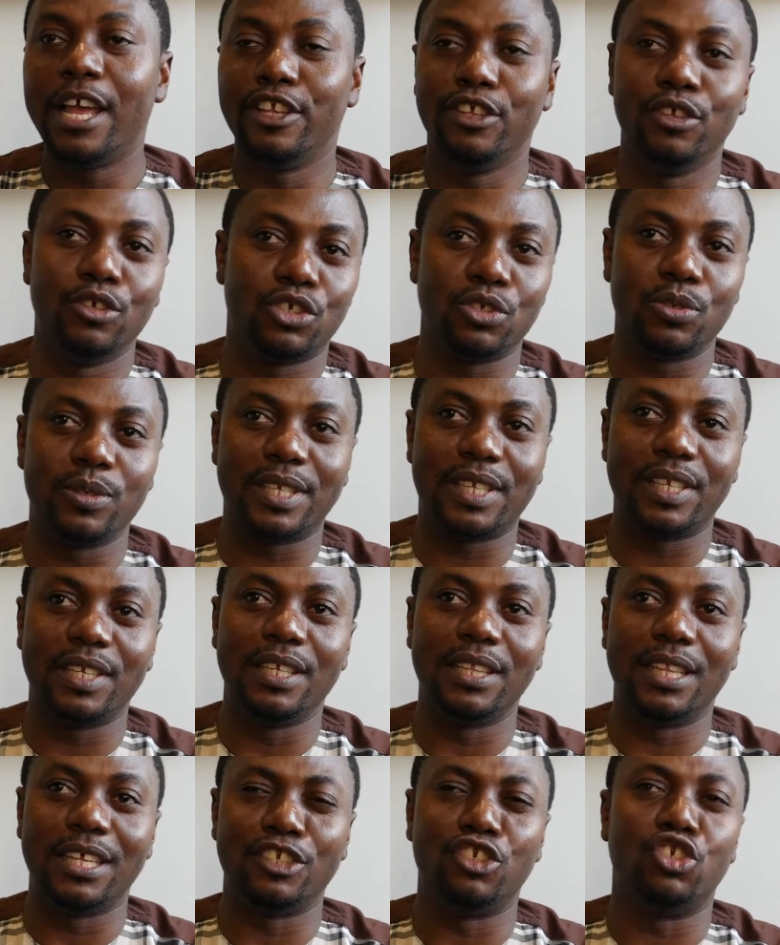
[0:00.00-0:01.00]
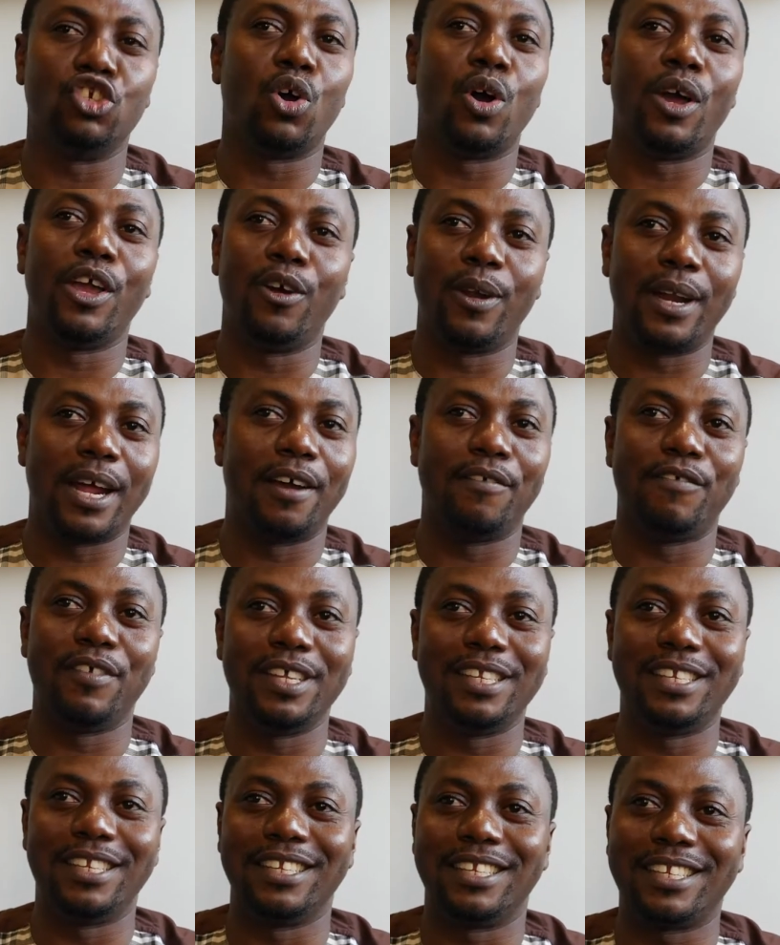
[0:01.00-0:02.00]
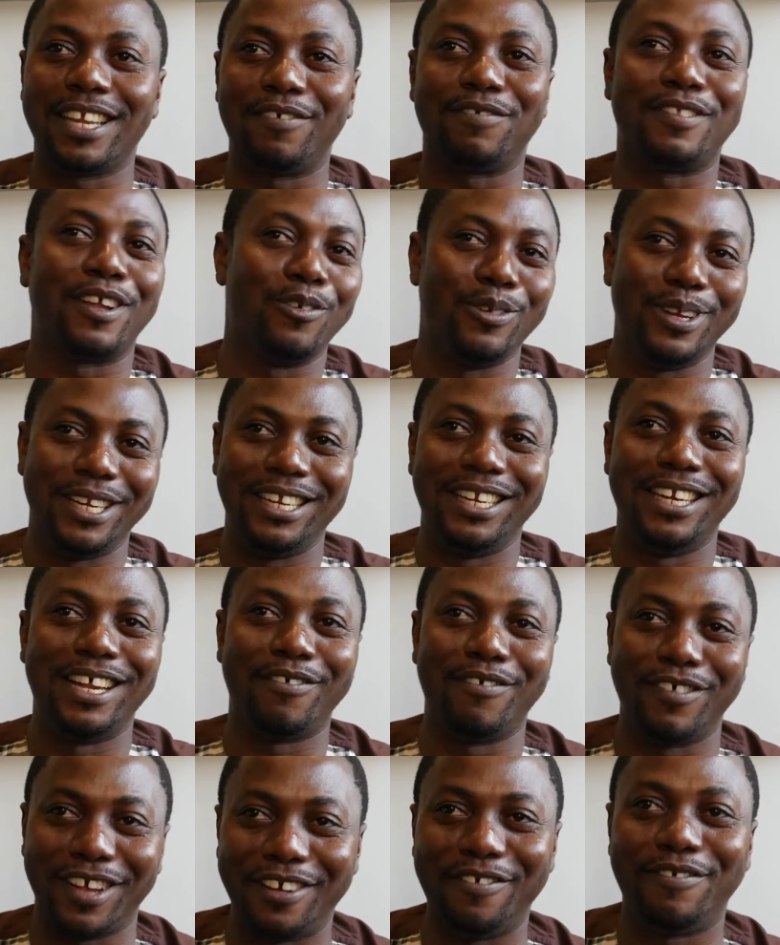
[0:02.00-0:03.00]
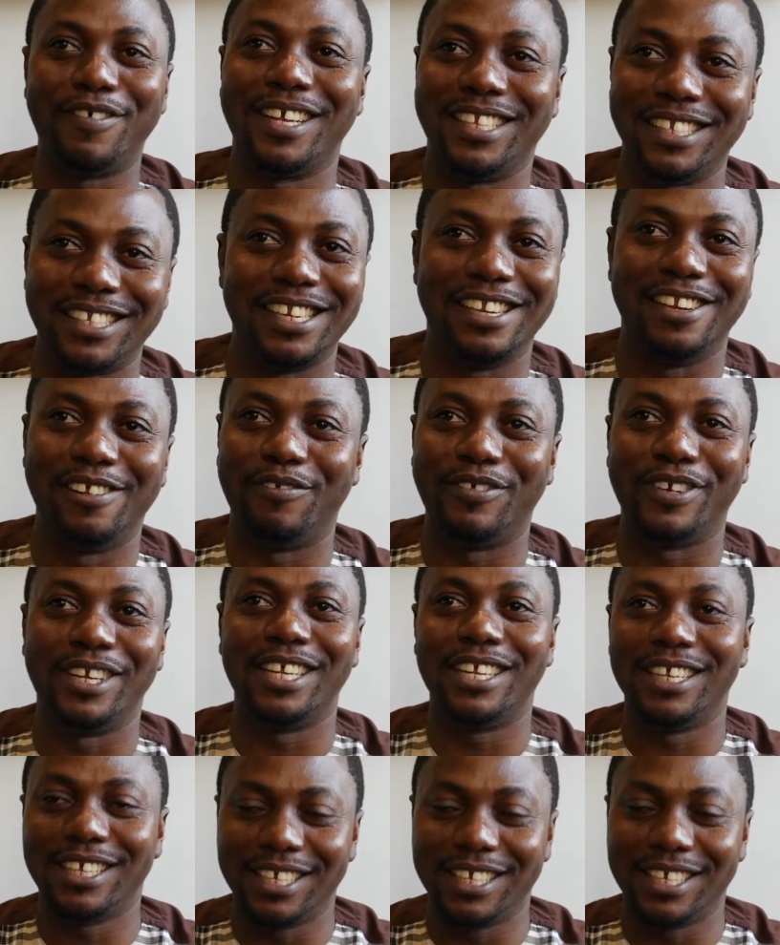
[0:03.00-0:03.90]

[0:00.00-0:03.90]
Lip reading: You should see the joy on our faces after we did that very first delivery.